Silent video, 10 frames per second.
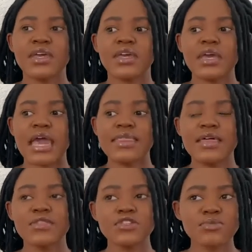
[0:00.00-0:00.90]
And
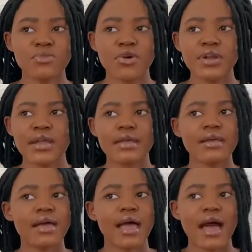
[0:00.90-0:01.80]
then this morning,
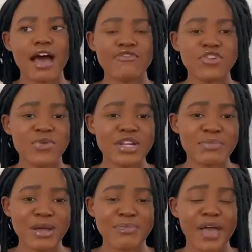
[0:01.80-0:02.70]
after reading
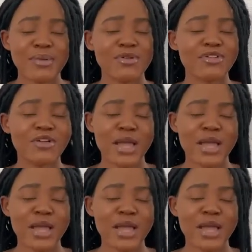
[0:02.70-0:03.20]
my Bible,